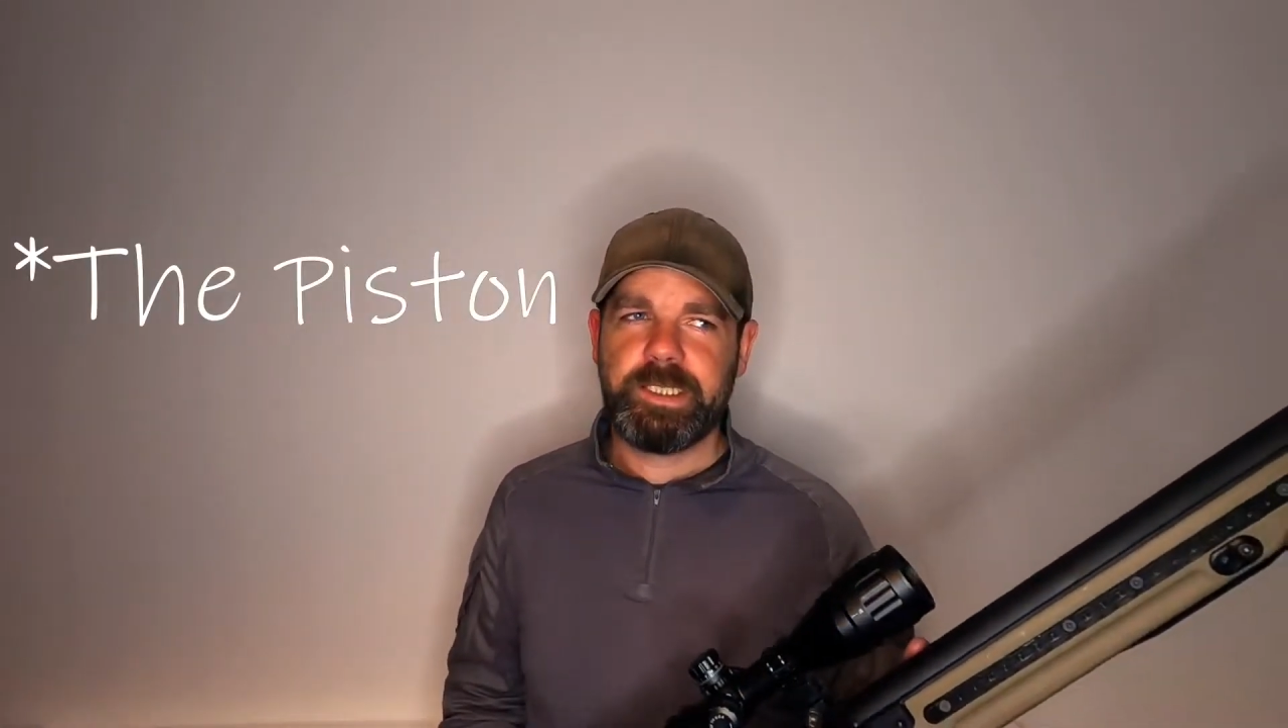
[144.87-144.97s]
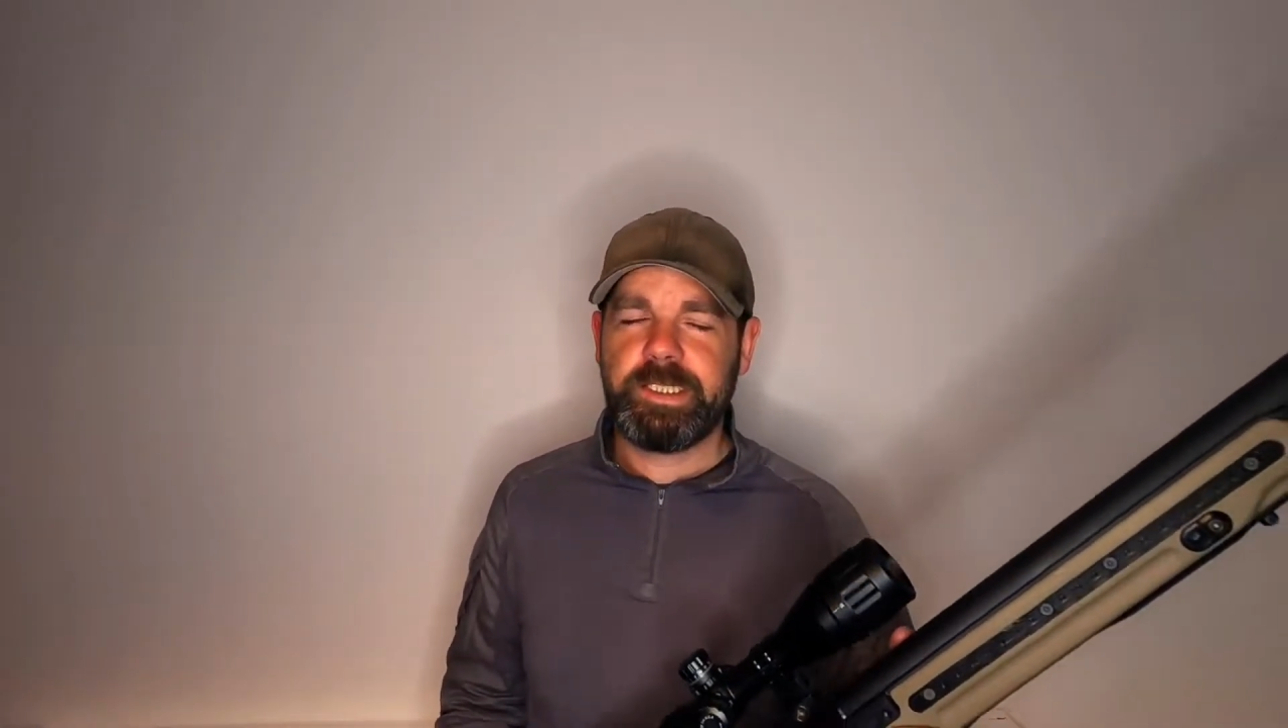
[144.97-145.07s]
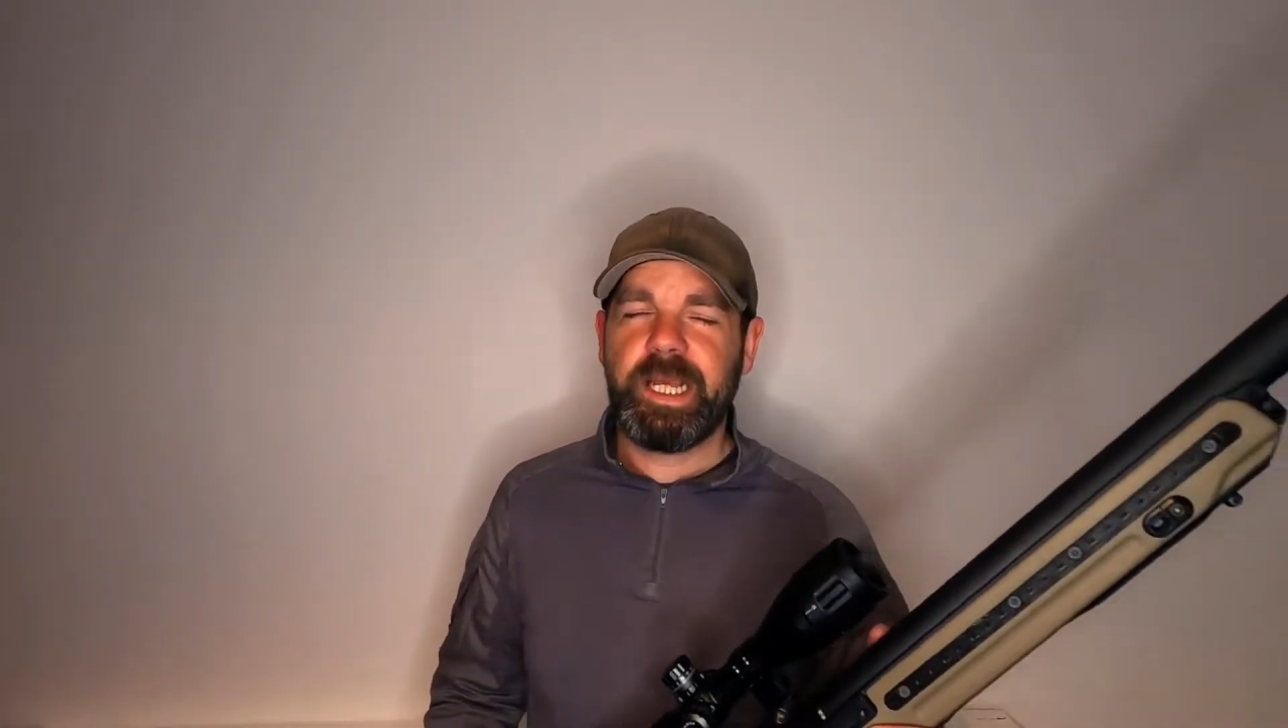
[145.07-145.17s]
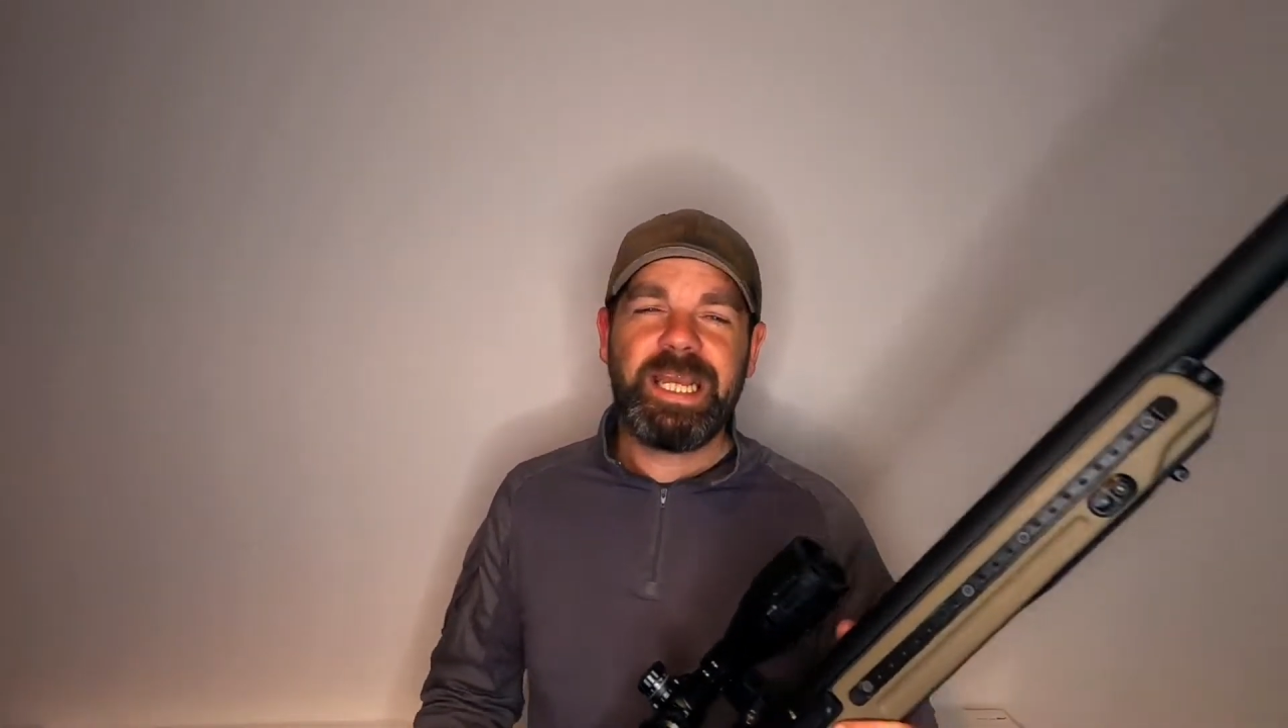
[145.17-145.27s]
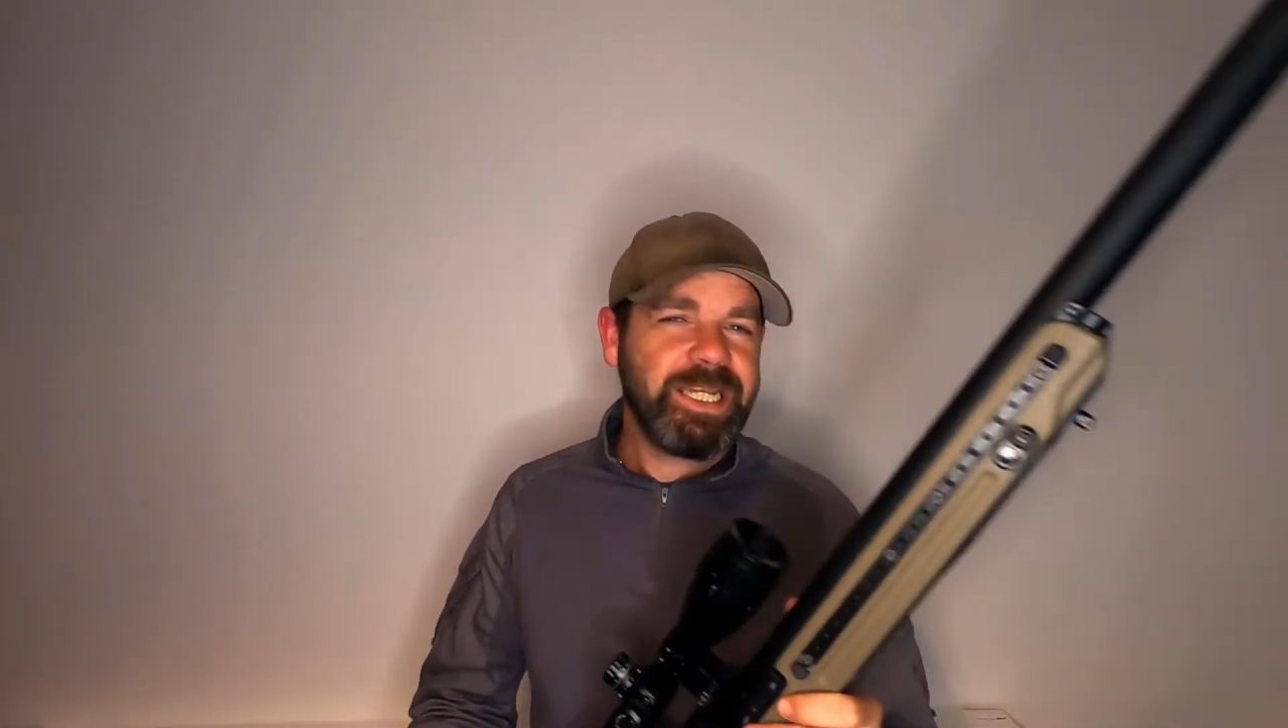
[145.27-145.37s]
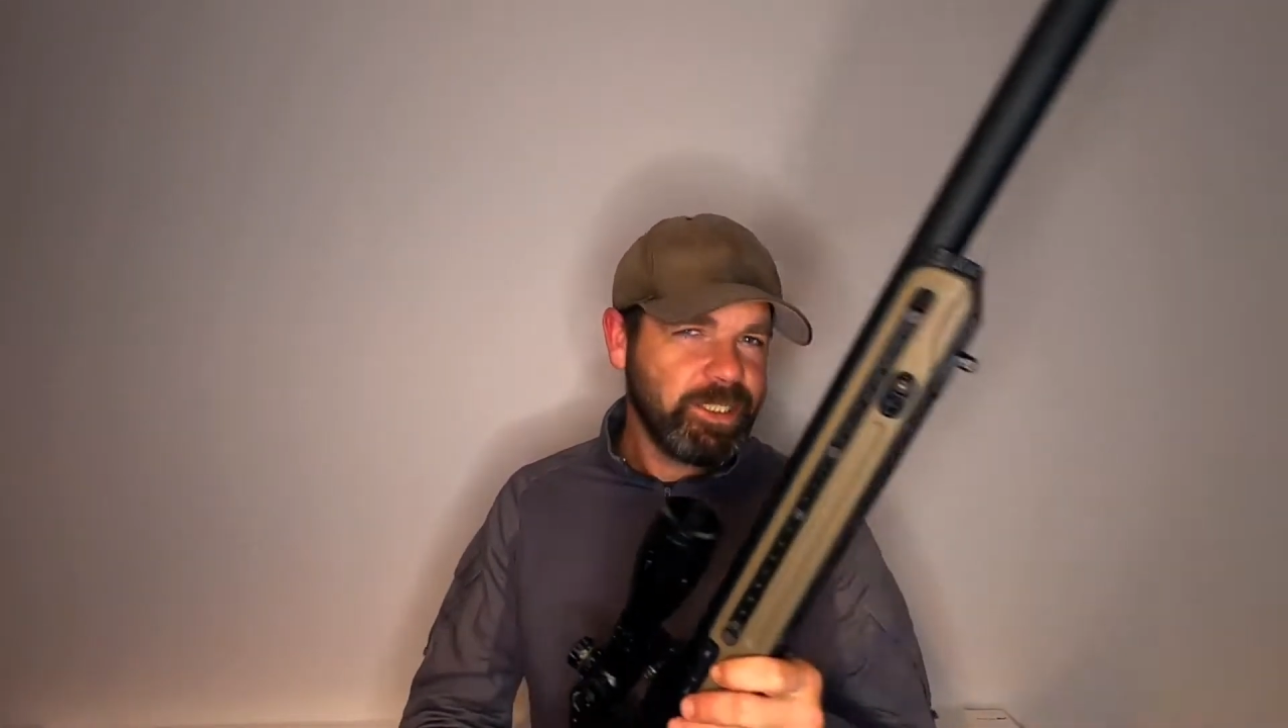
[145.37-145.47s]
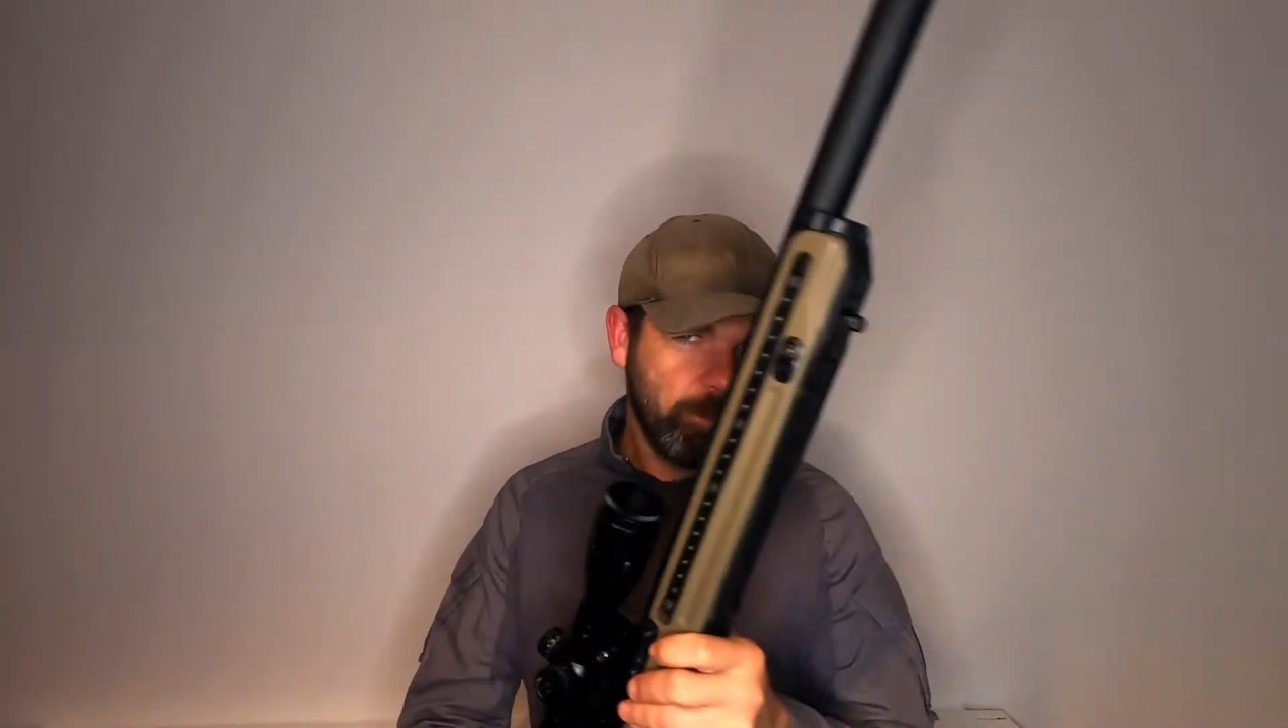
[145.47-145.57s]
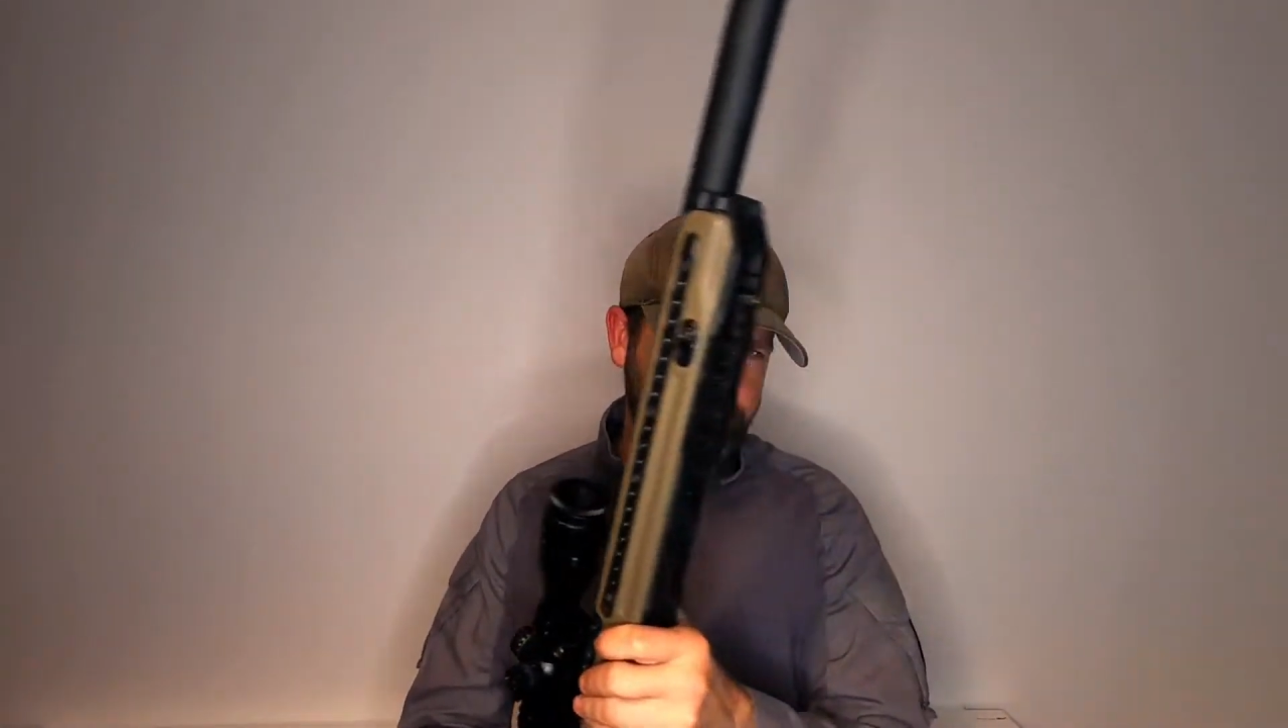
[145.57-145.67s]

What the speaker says: there is a